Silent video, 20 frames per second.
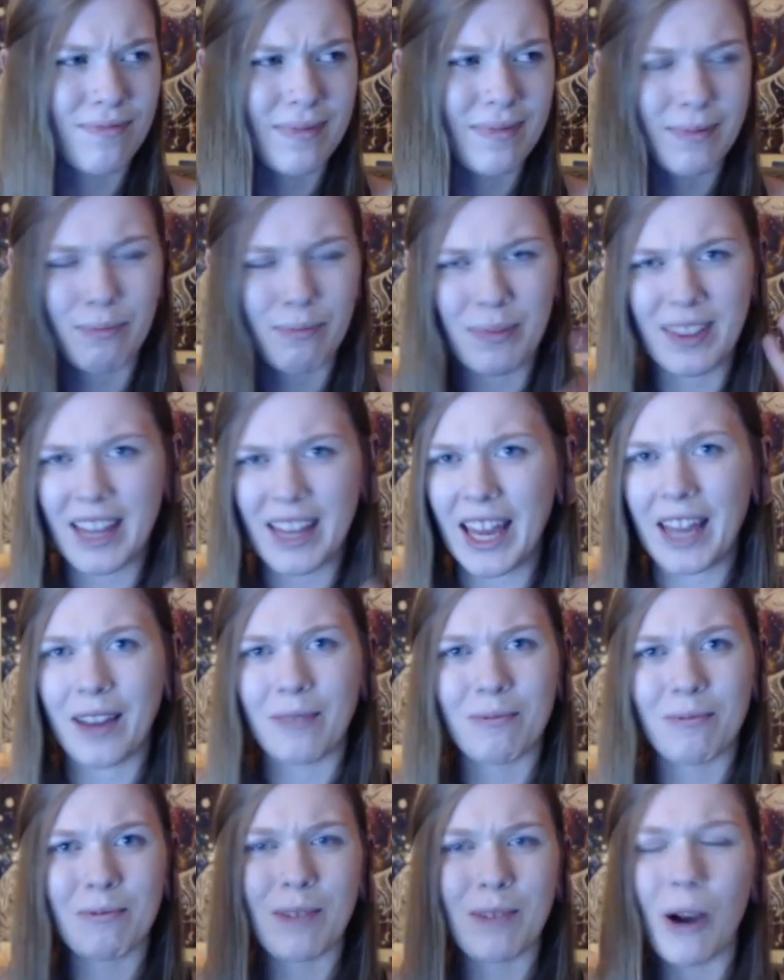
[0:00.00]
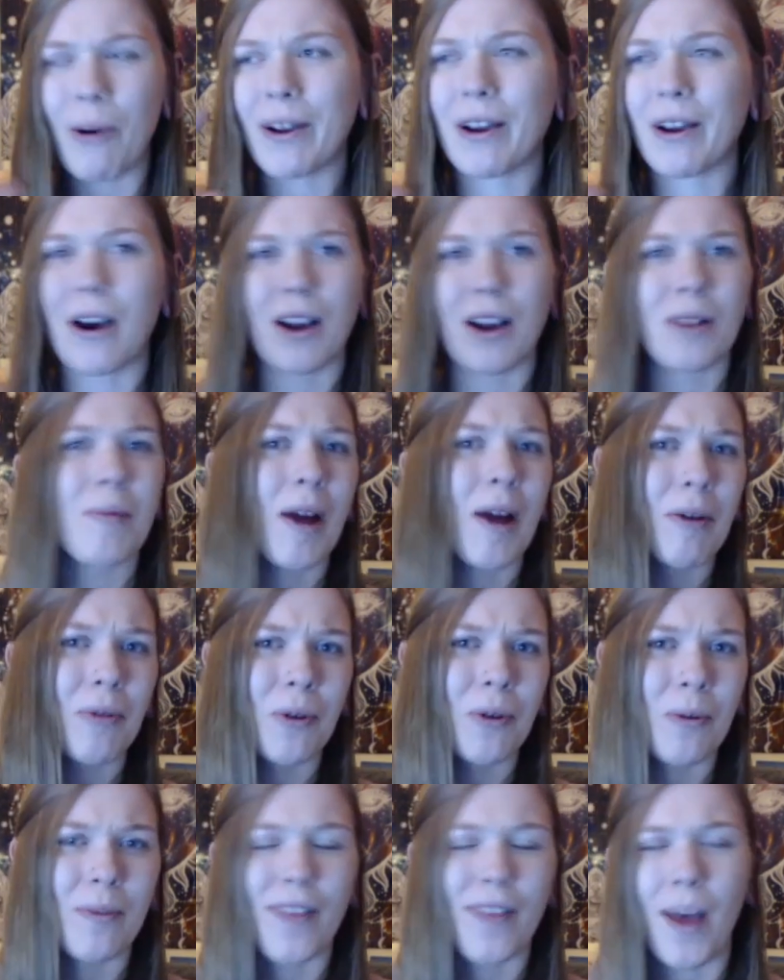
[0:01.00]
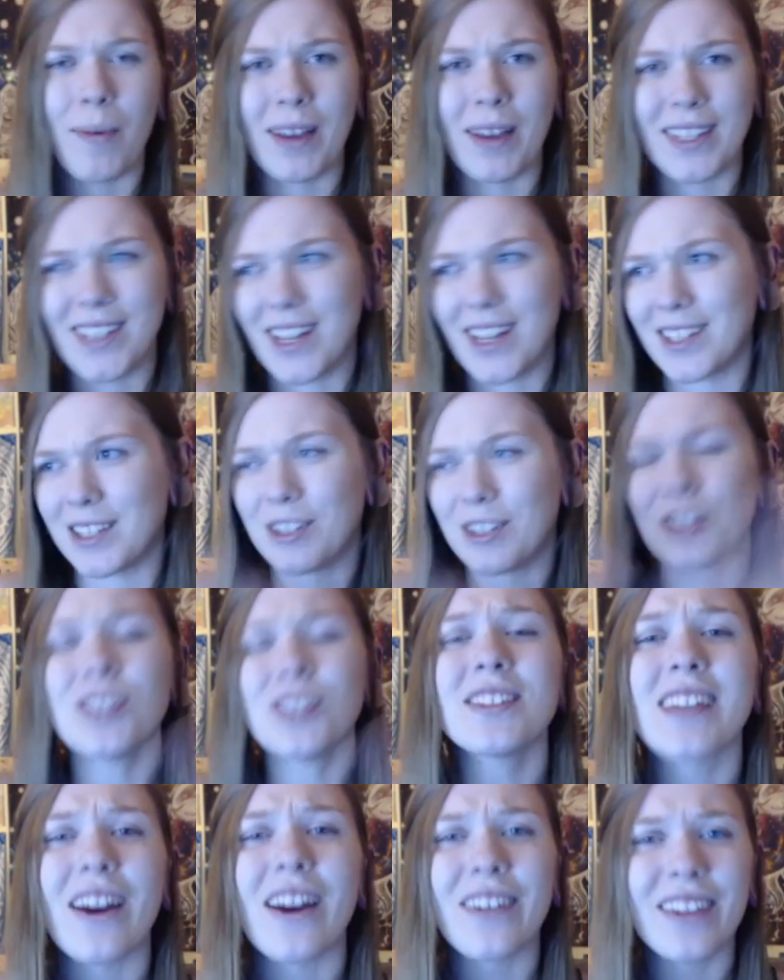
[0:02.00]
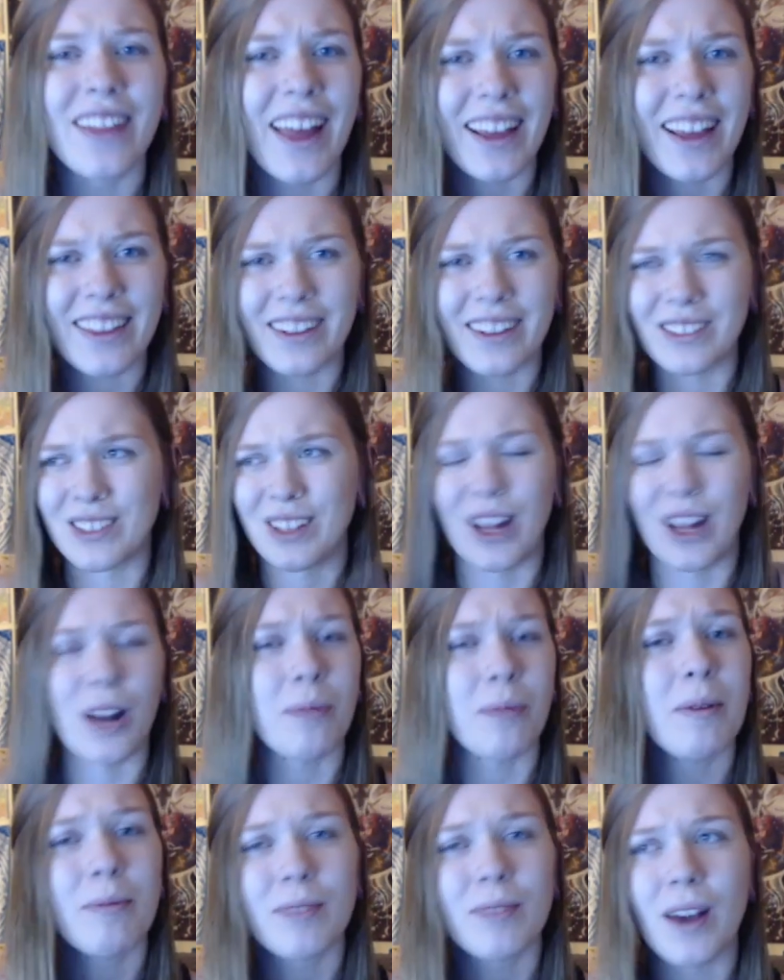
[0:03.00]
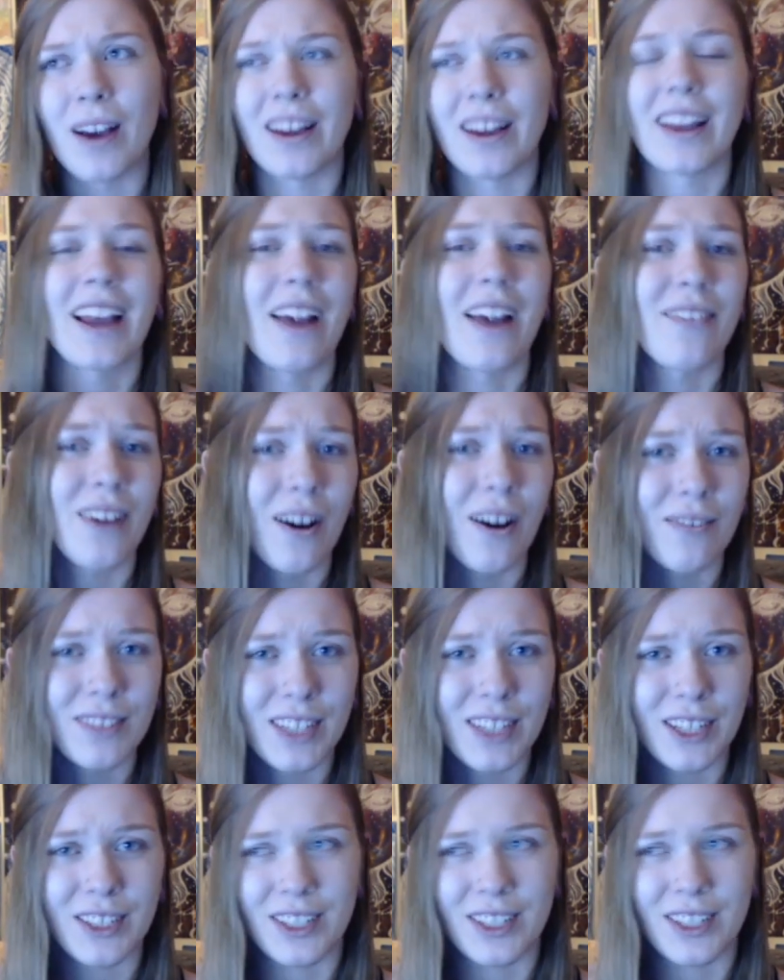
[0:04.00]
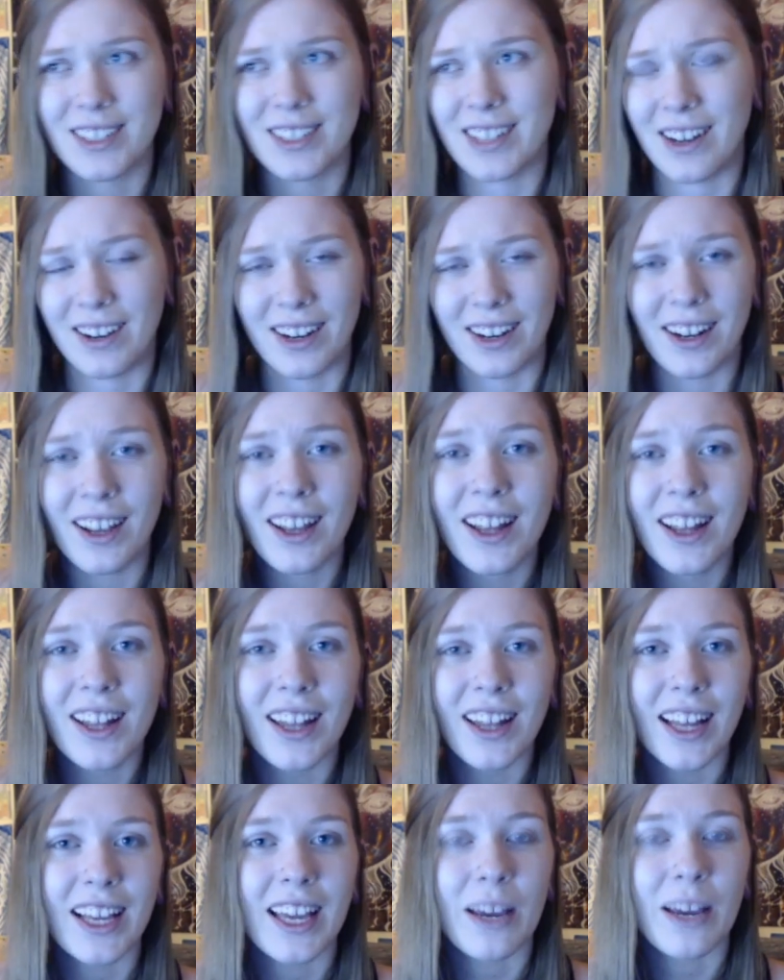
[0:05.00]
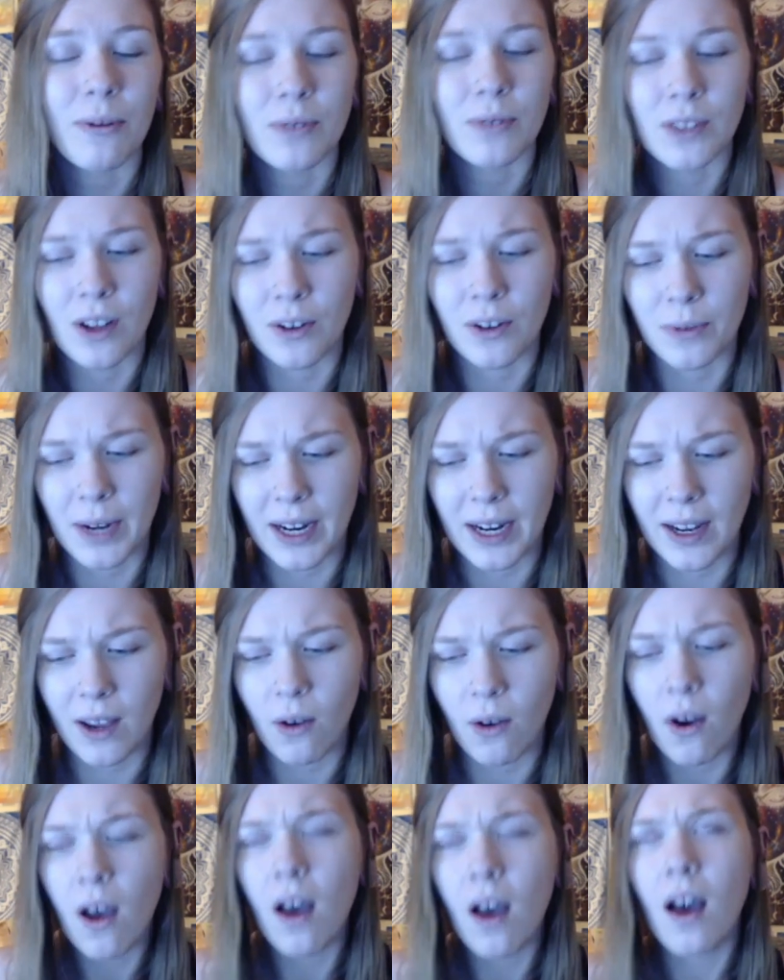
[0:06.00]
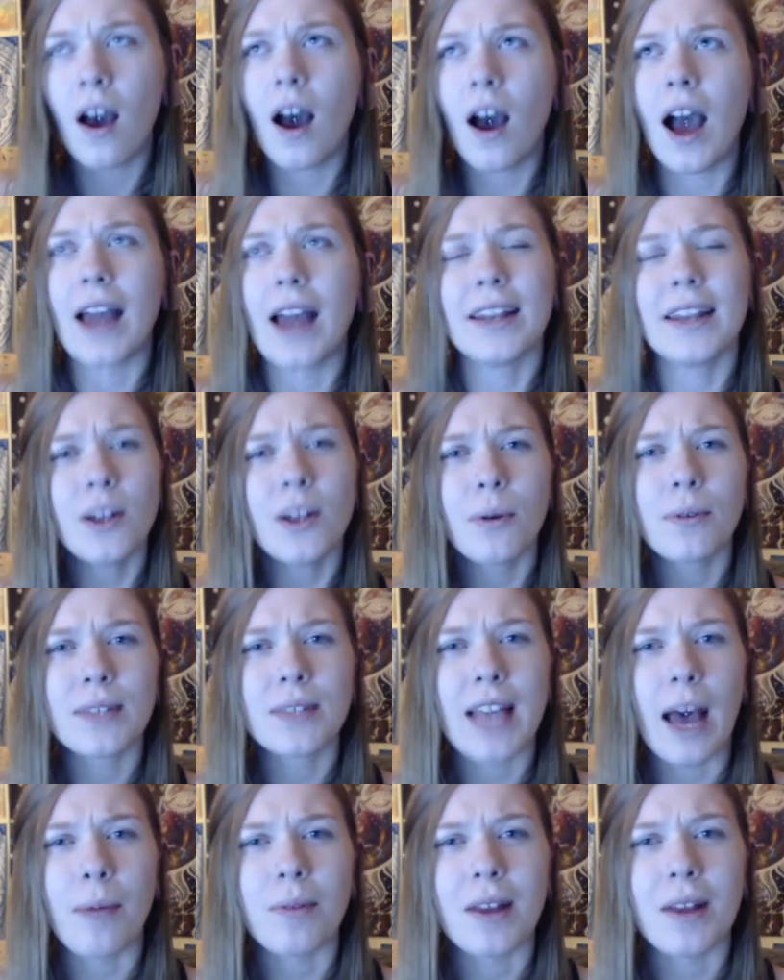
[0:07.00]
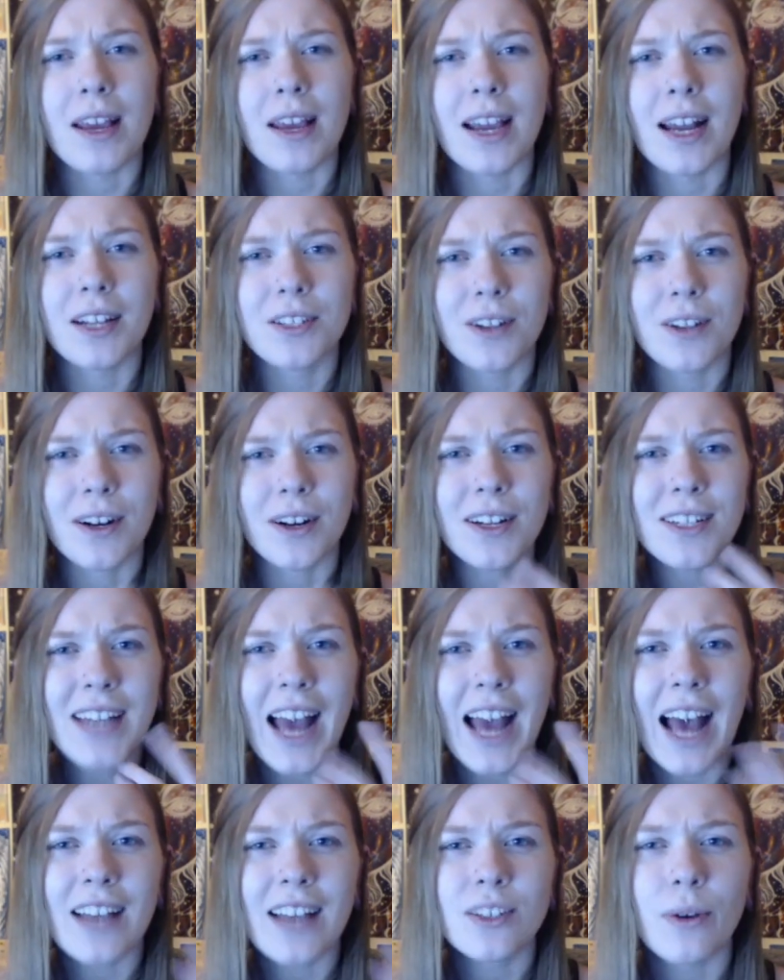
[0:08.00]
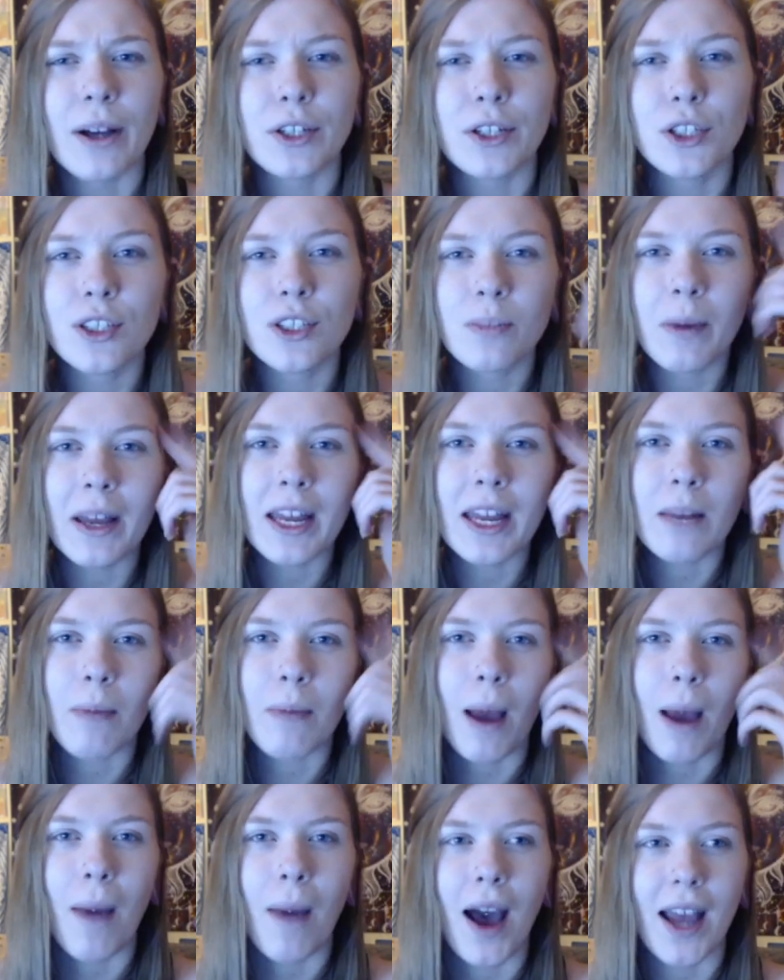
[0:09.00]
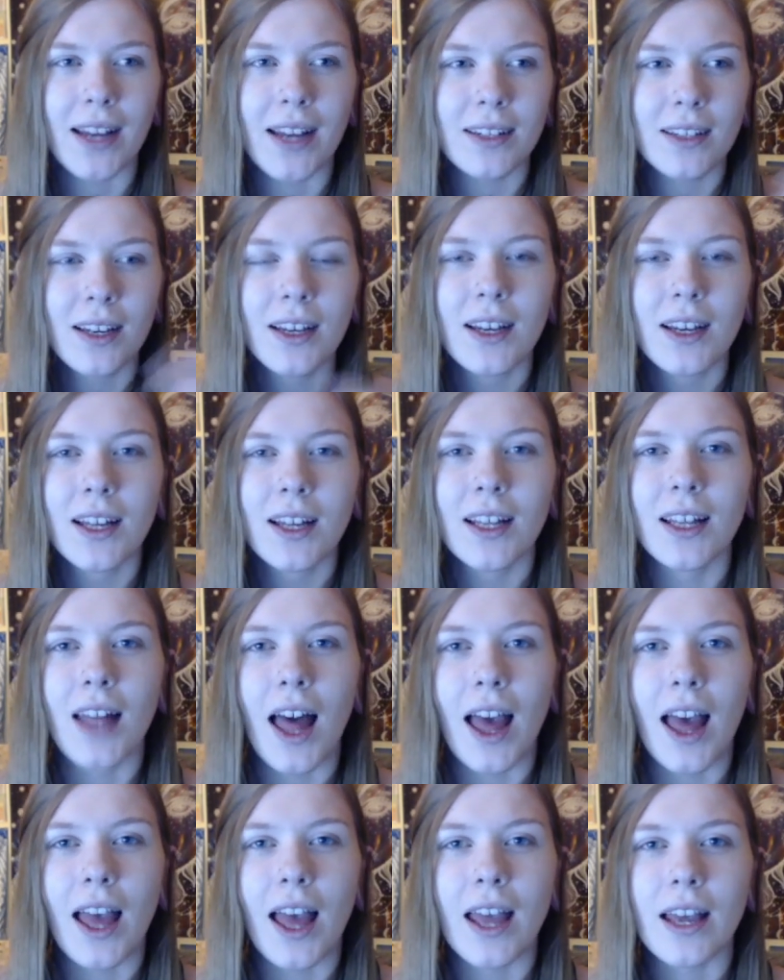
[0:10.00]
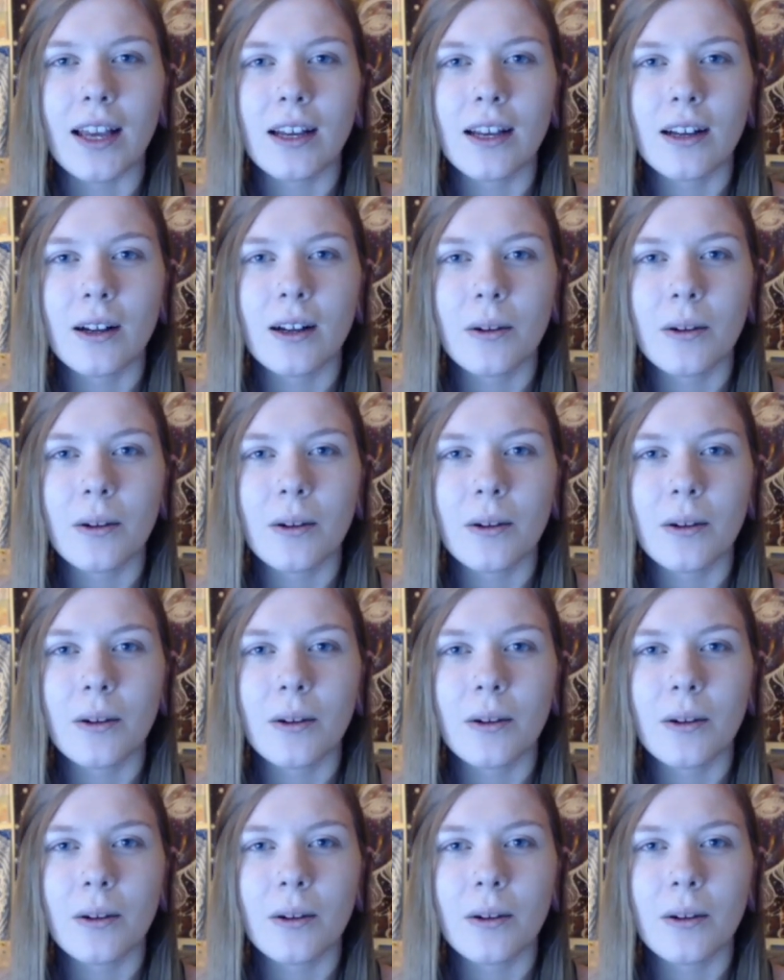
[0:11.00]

thing going on in my room, if that makes sense. It just sounded like there's a lot of people talking, having conversation. It sounded like it was on radio. I didn't know what was happening, and I started to ask questions, but in my mind, like,